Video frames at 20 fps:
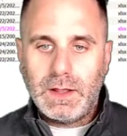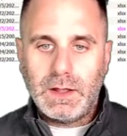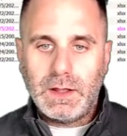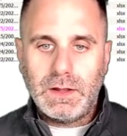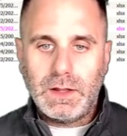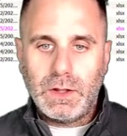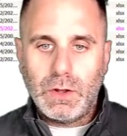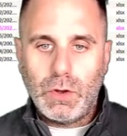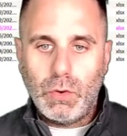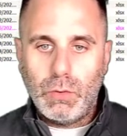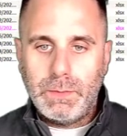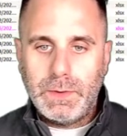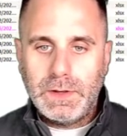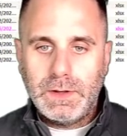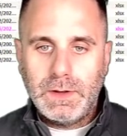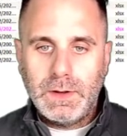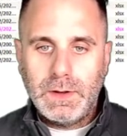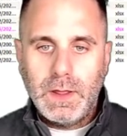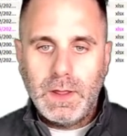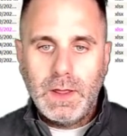and click
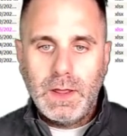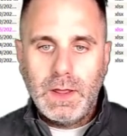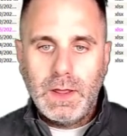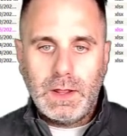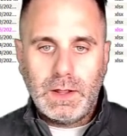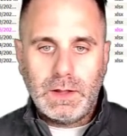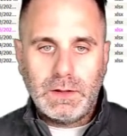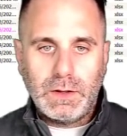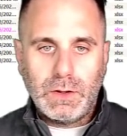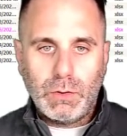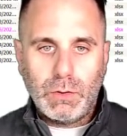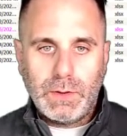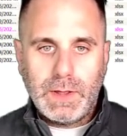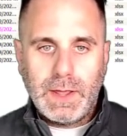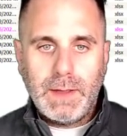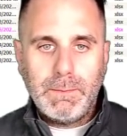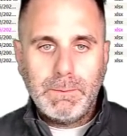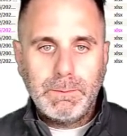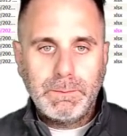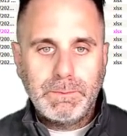open and click
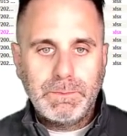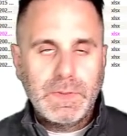OK.